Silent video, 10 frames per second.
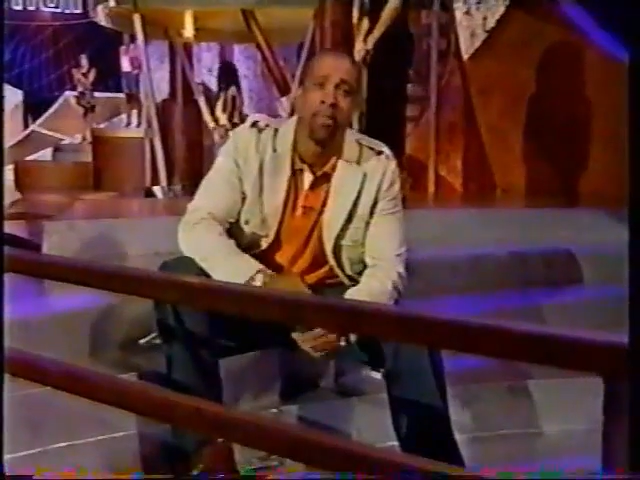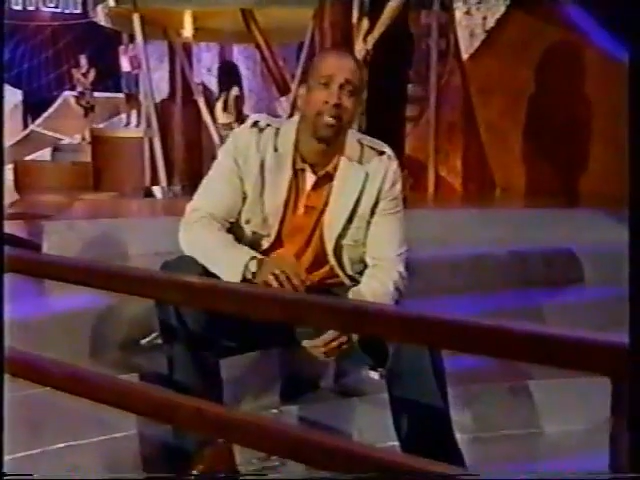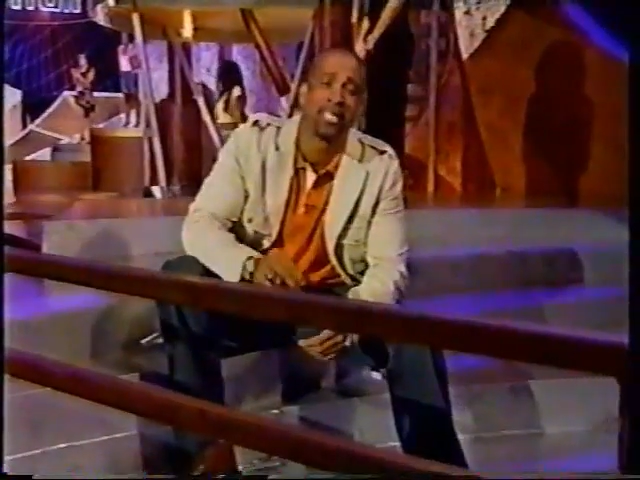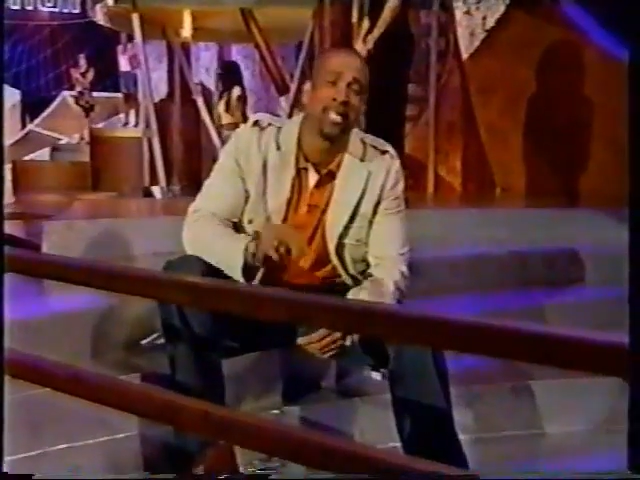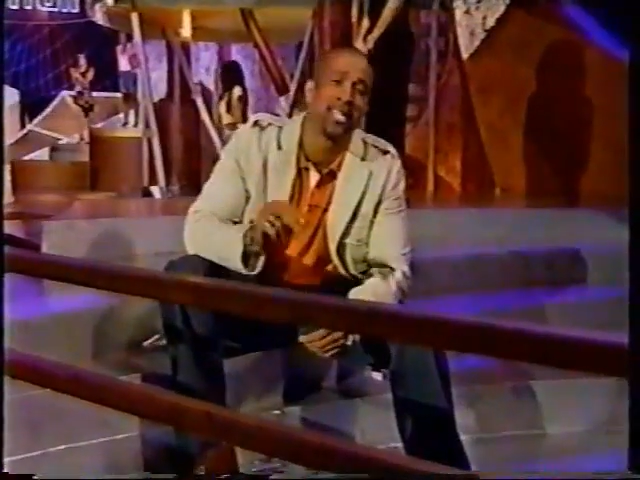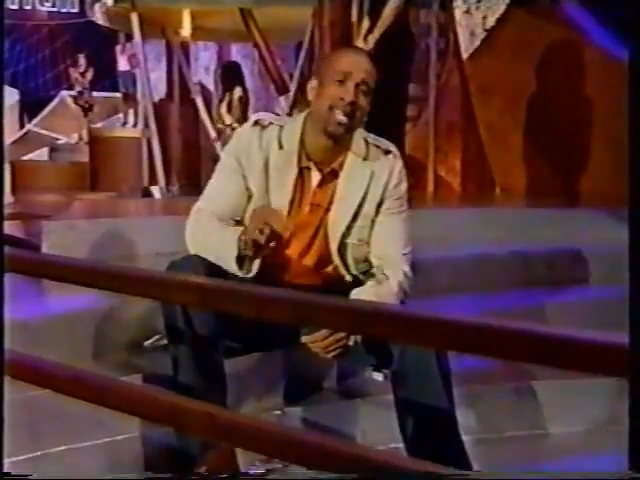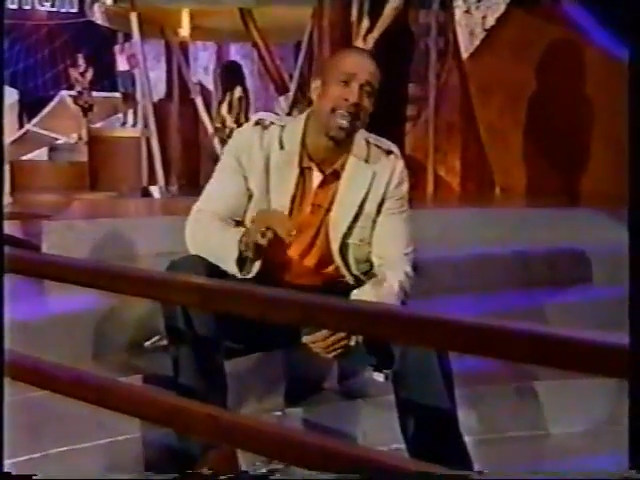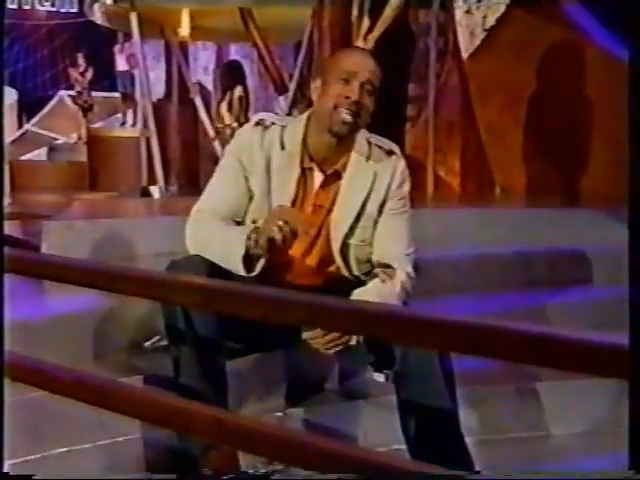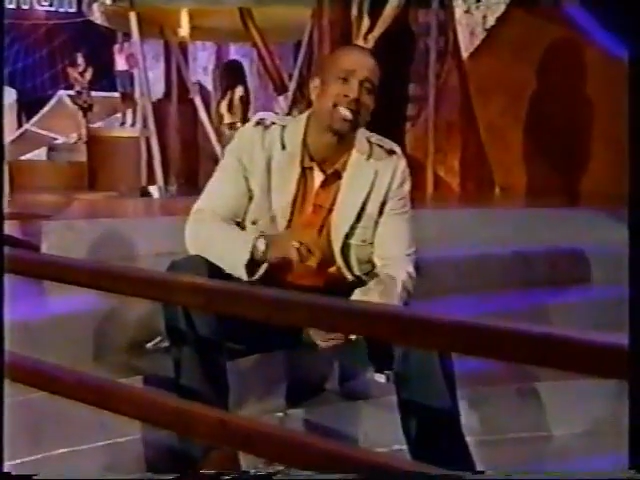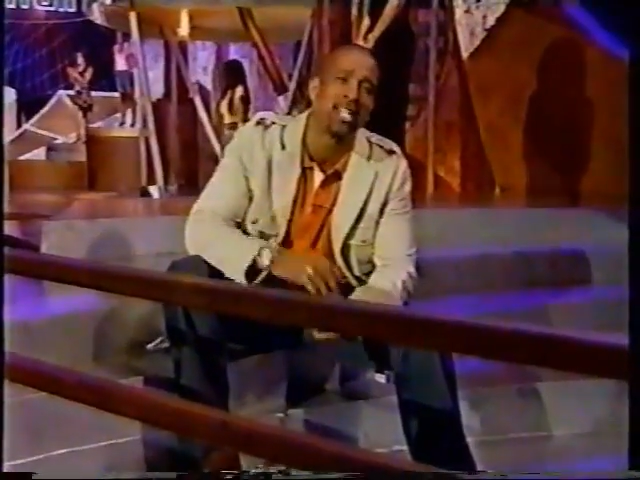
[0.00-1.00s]
This is his
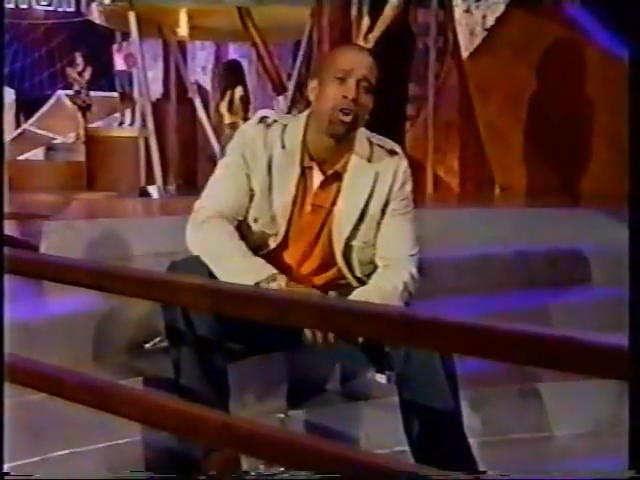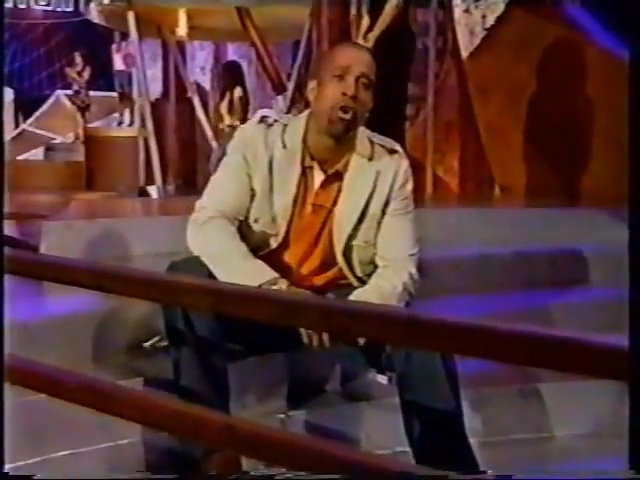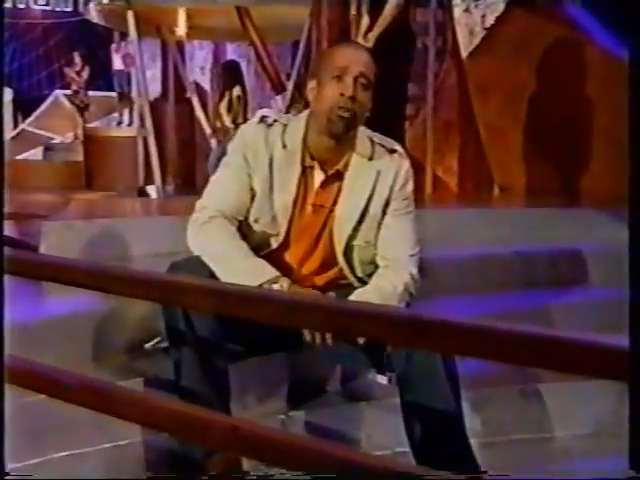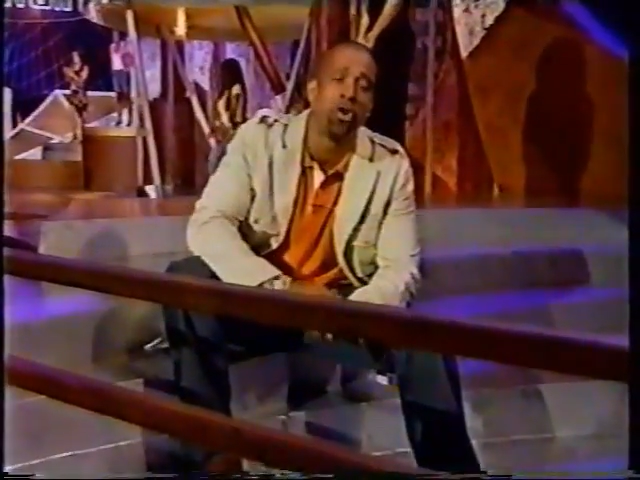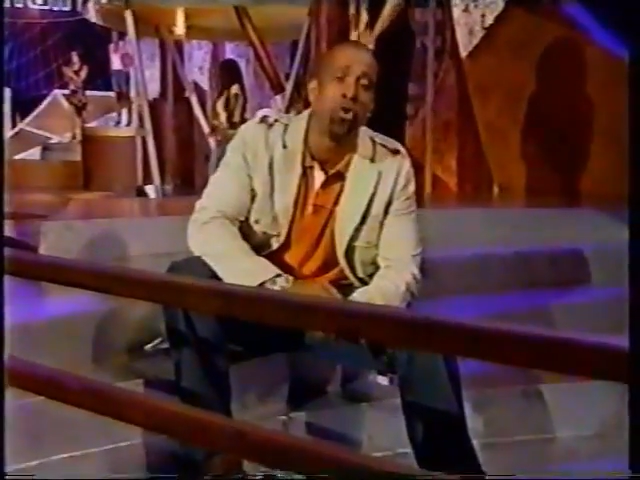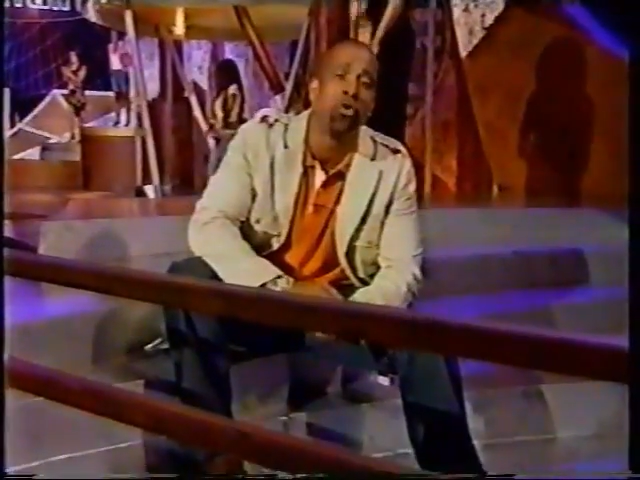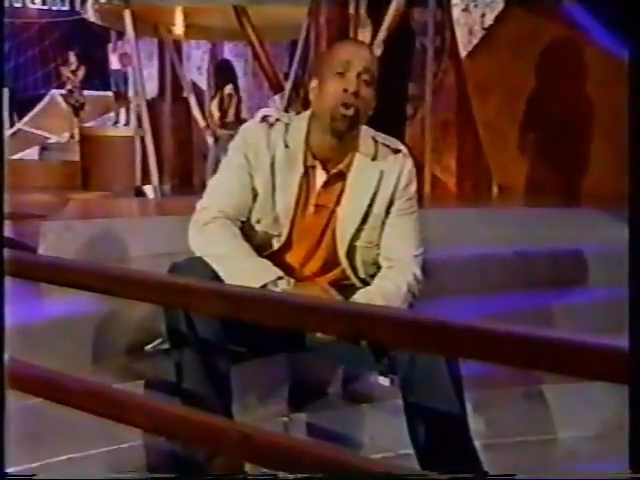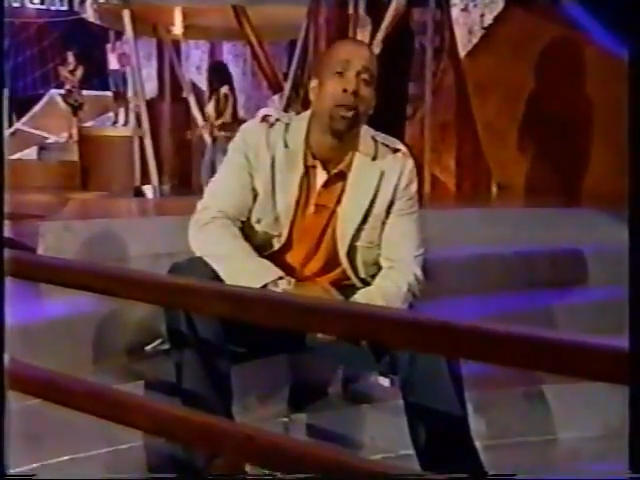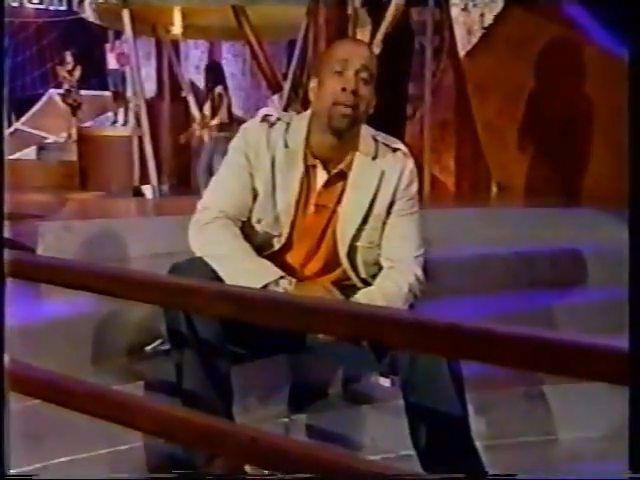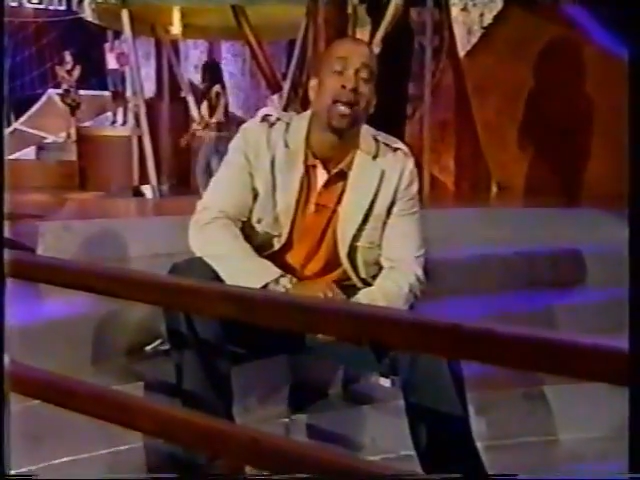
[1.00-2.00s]
latest single on the new
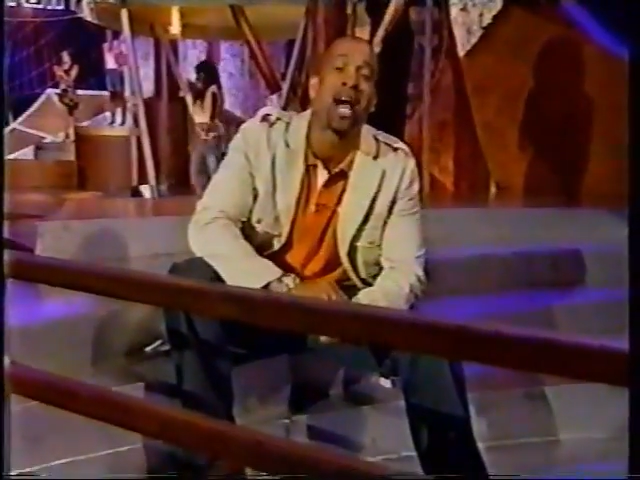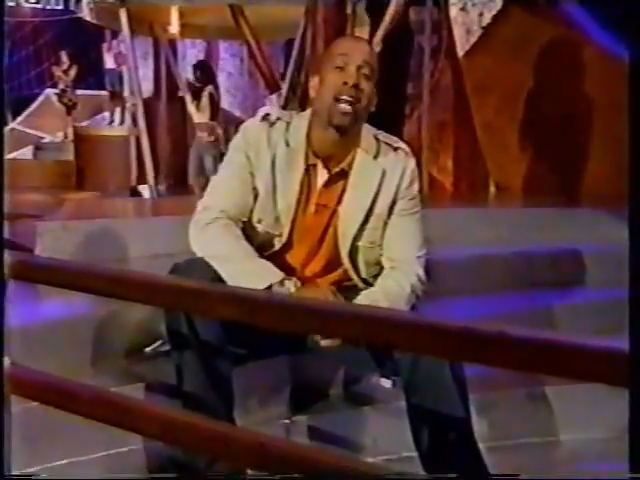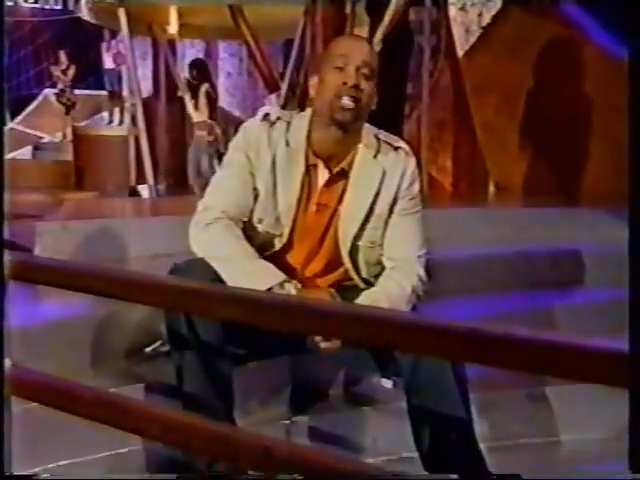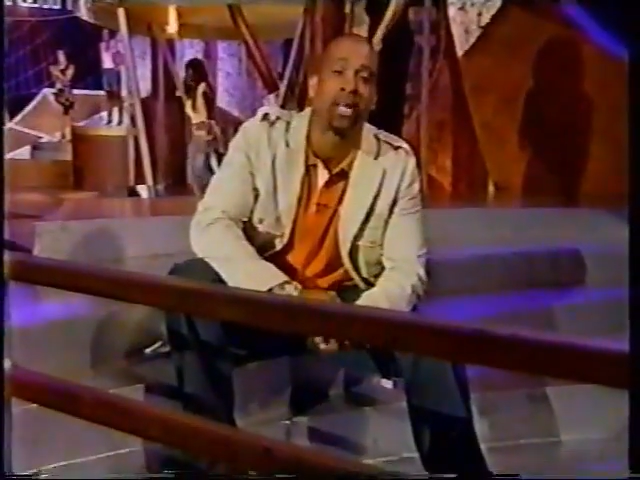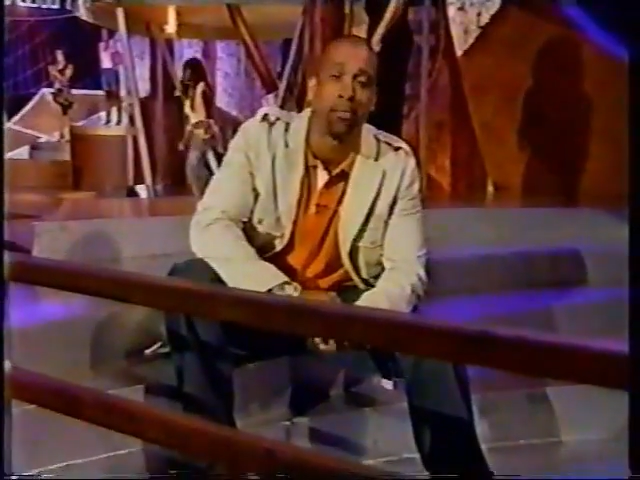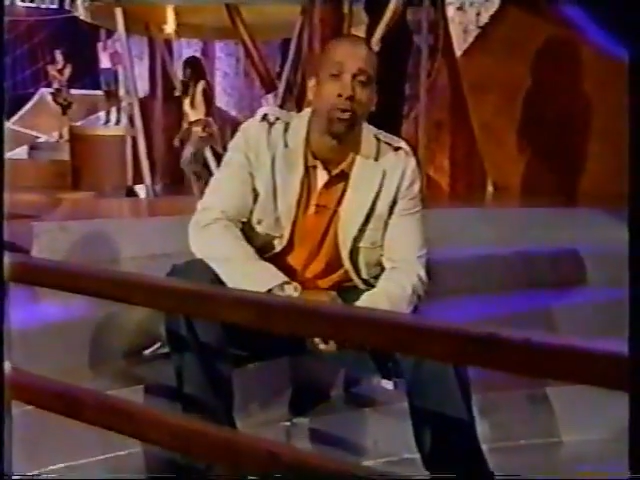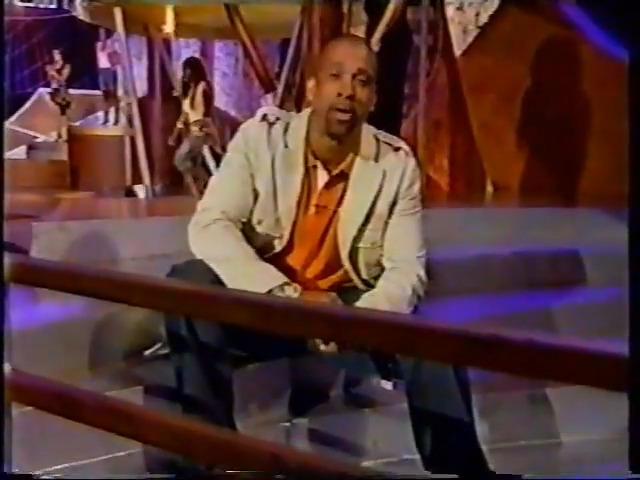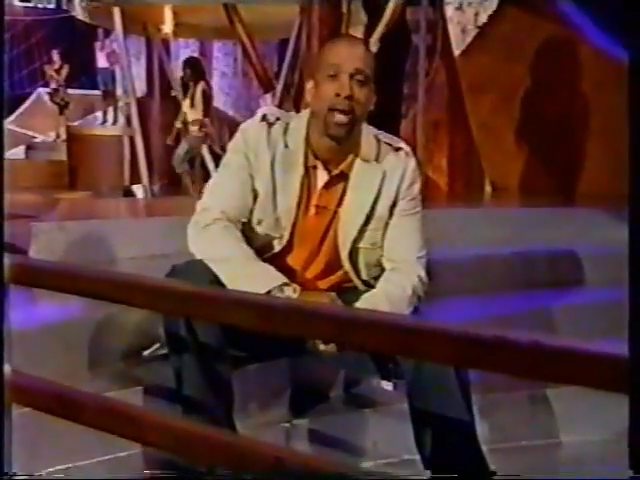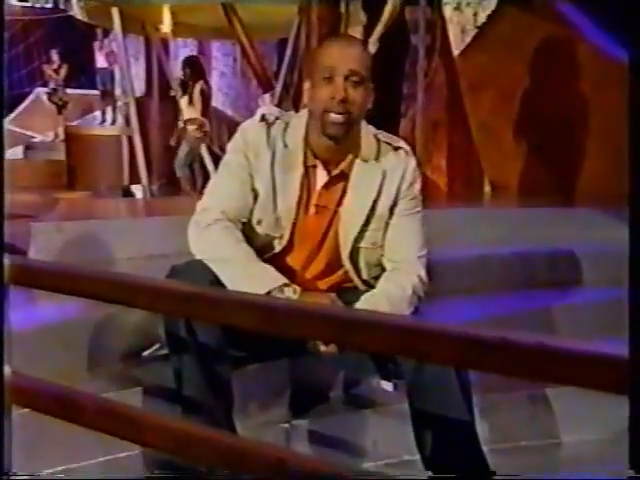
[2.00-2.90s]
No Limit Koch label